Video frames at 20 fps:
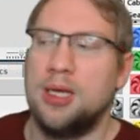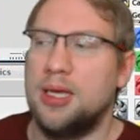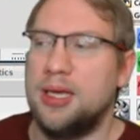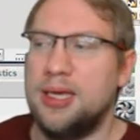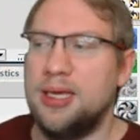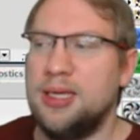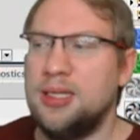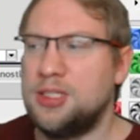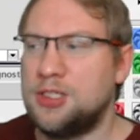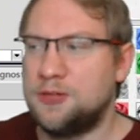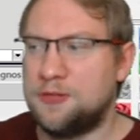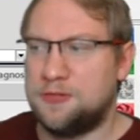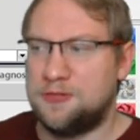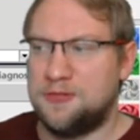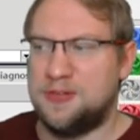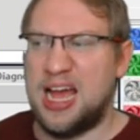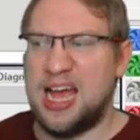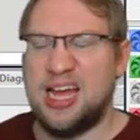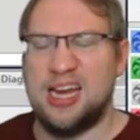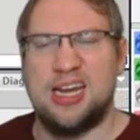Each
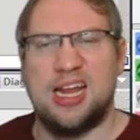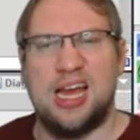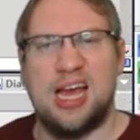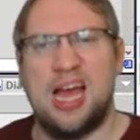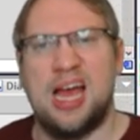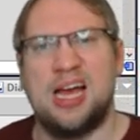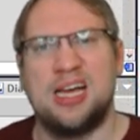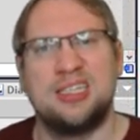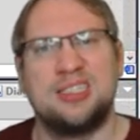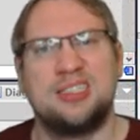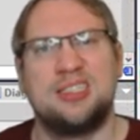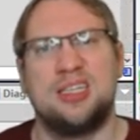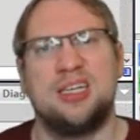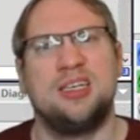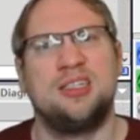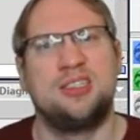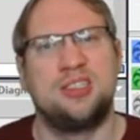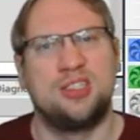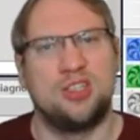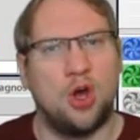fan has
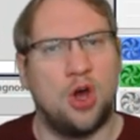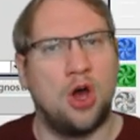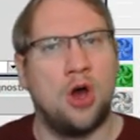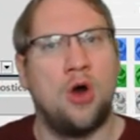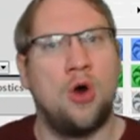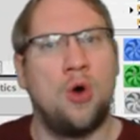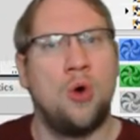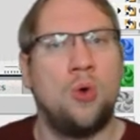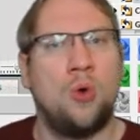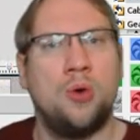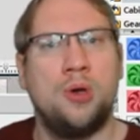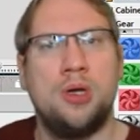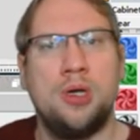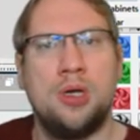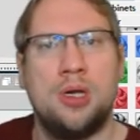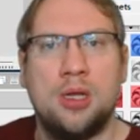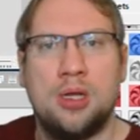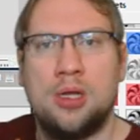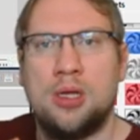its own